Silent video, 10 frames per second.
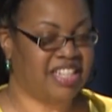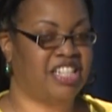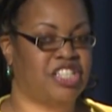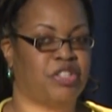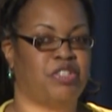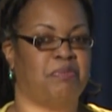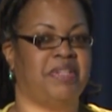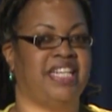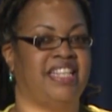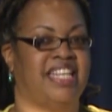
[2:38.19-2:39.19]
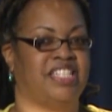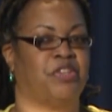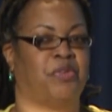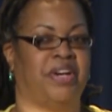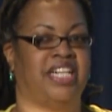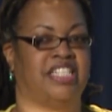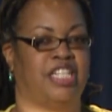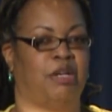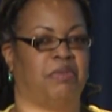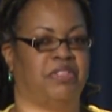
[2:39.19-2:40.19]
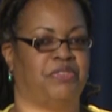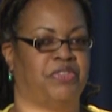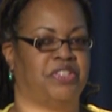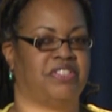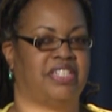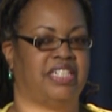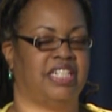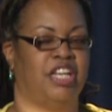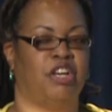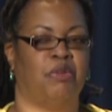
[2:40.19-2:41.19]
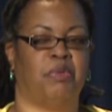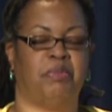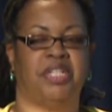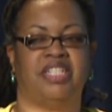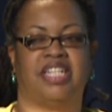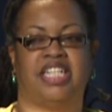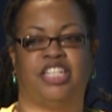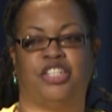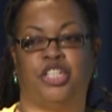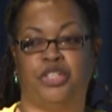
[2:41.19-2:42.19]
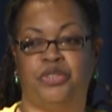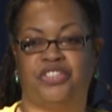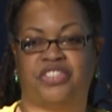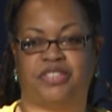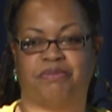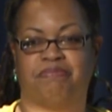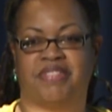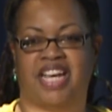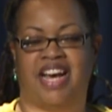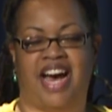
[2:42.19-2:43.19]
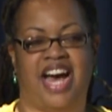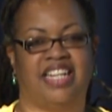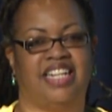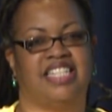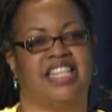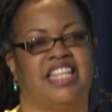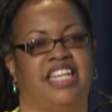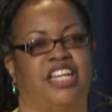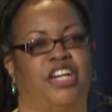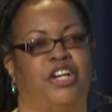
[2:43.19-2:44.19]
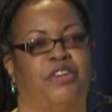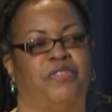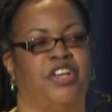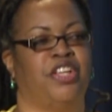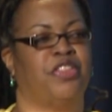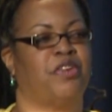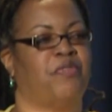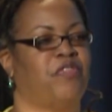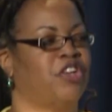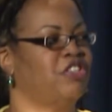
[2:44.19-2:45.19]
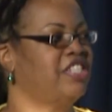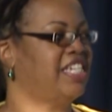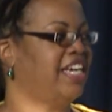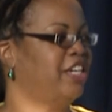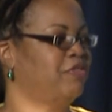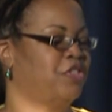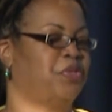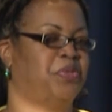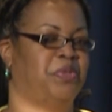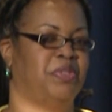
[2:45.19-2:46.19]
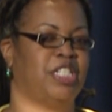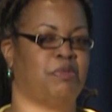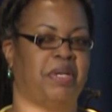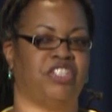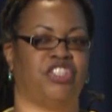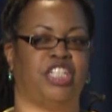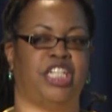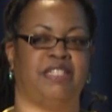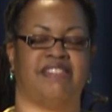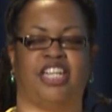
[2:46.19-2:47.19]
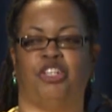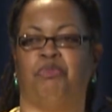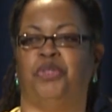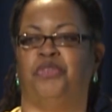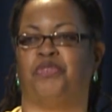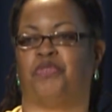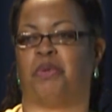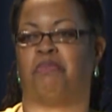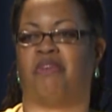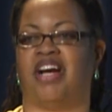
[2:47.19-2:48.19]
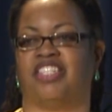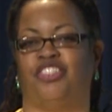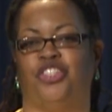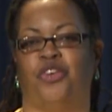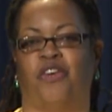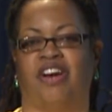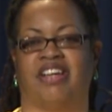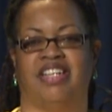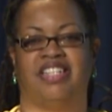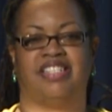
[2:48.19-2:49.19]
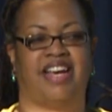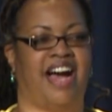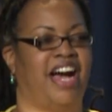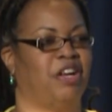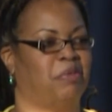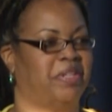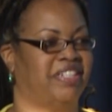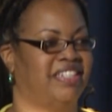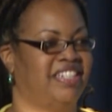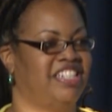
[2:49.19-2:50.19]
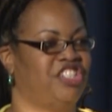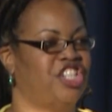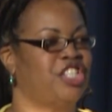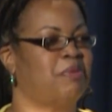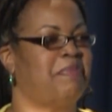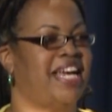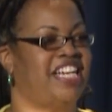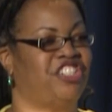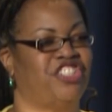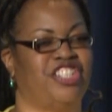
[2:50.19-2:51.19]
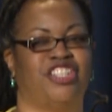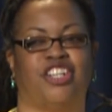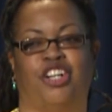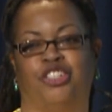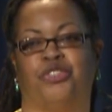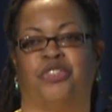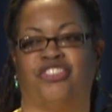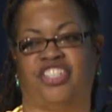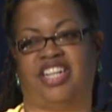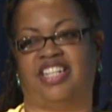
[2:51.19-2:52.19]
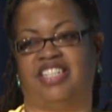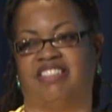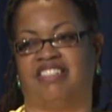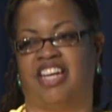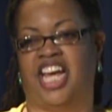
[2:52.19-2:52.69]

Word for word: So to me, that's a great example of diversity. When we look at inclusion, I like to think of the first day of school, especially say you move from Bronx, New York to Iowa. Just imagine the cultural change.